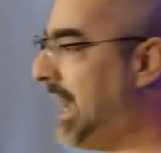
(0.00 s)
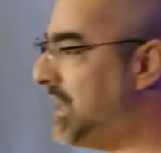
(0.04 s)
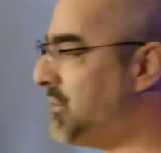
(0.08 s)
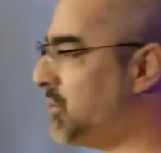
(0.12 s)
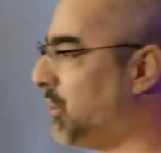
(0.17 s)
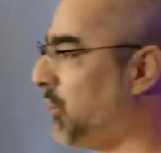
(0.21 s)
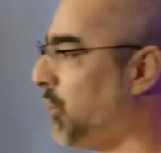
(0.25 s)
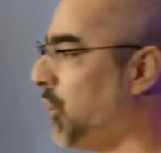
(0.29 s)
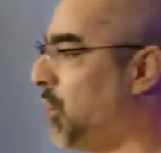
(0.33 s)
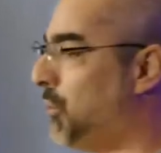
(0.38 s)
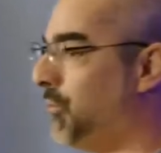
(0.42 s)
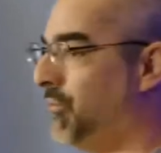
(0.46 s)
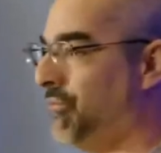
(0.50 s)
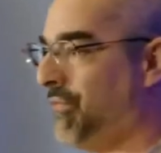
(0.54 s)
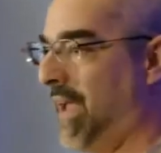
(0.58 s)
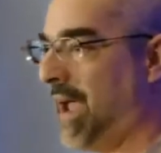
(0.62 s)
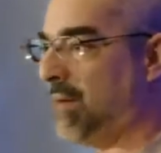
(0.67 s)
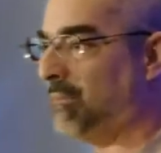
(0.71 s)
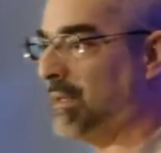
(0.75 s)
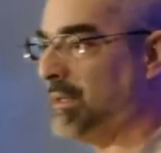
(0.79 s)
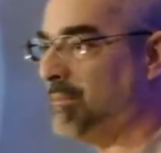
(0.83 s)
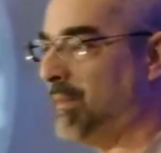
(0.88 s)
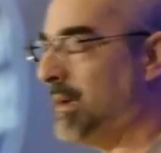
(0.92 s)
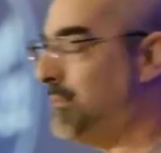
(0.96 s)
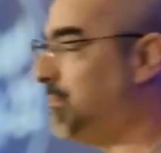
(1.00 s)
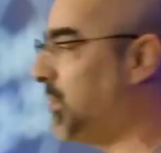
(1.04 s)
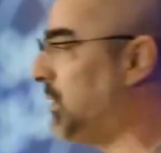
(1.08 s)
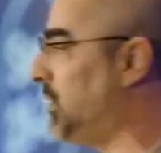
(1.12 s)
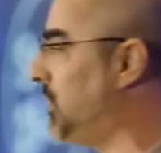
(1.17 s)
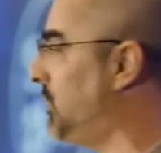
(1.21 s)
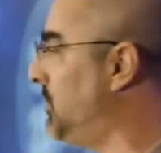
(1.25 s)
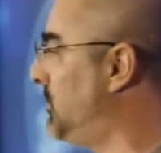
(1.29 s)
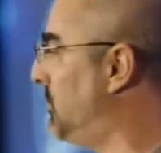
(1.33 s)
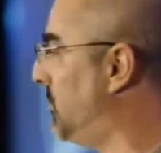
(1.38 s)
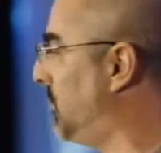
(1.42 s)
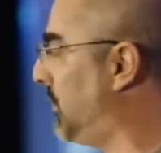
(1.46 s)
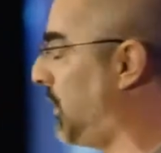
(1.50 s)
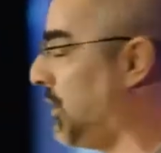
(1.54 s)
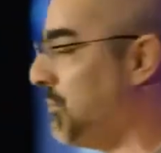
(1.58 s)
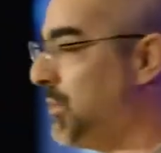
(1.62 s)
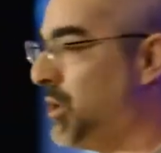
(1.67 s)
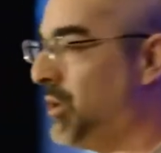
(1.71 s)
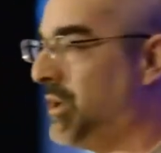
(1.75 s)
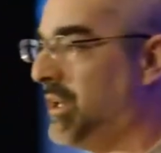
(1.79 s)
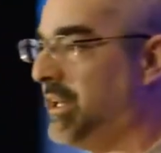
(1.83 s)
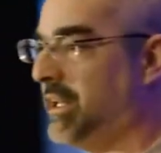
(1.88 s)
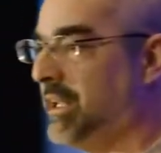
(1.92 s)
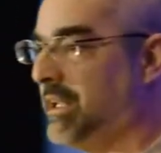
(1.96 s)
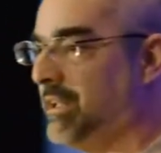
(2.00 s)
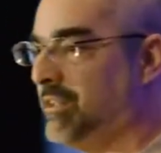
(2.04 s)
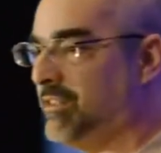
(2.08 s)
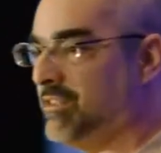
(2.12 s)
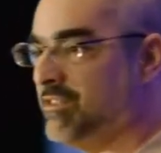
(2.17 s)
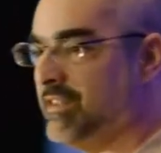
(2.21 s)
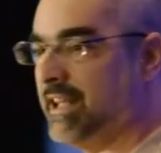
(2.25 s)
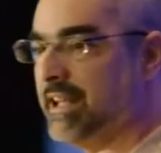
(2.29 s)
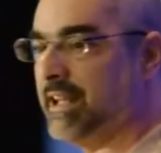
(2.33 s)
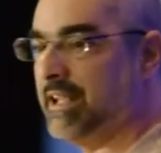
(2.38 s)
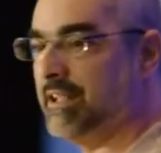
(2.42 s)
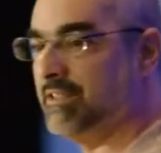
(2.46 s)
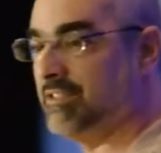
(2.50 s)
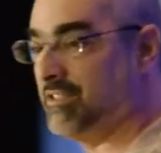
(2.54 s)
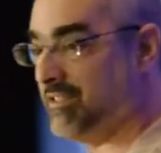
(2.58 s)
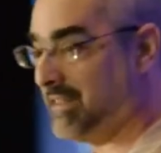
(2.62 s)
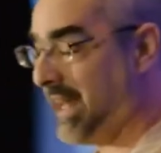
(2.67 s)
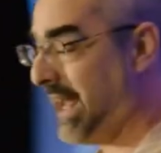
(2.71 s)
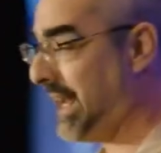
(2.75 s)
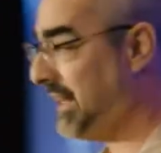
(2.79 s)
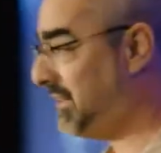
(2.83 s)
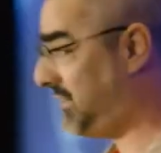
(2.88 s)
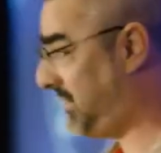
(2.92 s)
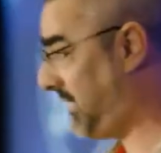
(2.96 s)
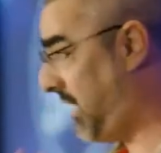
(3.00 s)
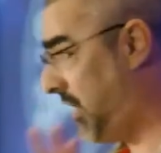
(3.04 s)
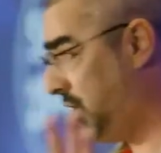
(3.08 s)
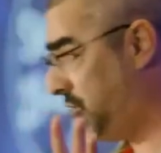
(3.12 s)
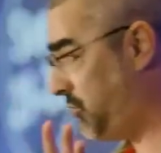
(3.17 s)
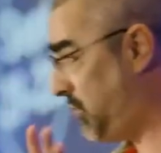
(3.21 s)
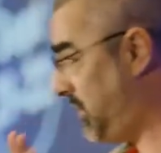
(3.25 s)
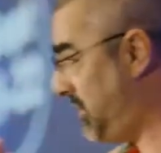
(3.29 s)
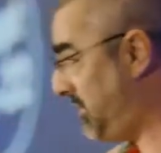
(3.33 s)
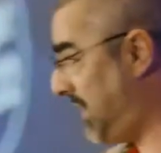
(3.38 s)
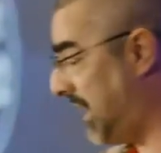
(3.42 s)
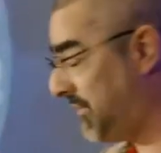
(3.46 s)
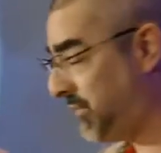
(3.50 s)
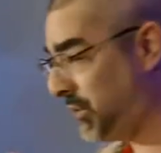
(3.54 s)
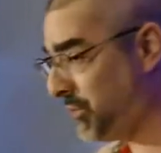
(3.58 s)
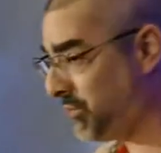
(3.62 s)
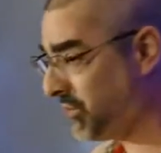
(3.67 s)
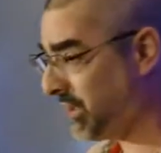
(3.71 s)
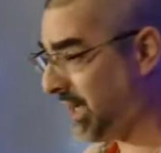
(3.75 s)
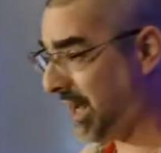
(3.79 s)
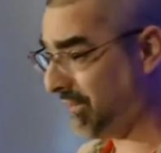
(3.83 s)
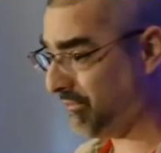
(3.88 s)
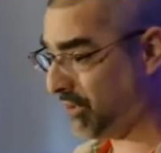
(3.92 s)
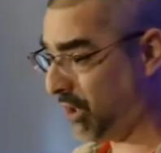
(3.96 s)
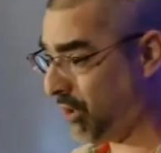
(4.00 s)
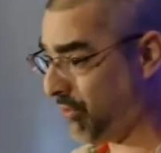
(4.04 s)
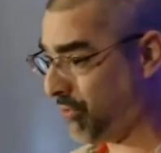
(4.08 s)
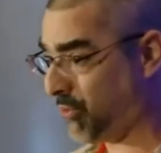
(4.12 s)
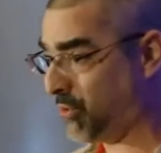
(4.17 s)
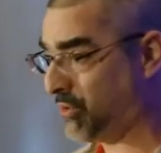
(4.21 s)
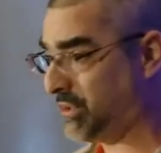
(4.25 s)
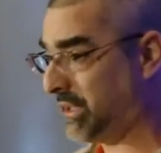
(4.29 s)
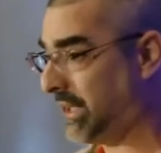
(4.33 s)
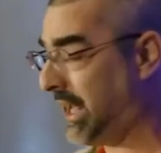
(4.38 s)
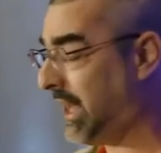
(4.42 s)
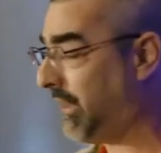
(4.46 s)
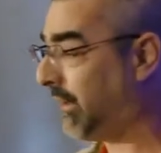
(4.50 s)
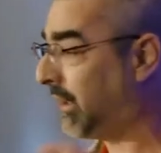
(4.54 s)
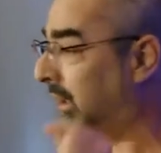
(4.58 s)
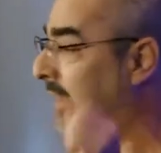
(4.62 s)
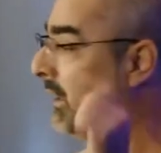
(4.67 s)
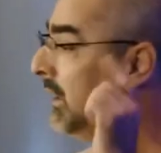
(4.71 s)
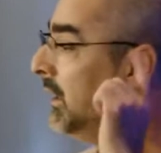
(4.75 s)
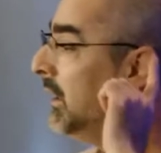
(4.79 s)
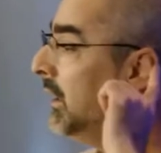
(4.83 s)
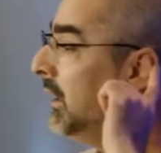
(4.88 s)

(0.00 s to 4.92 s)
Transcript: as a group, family members, communities, cities, states, countries, everyone's going to have to go through it together.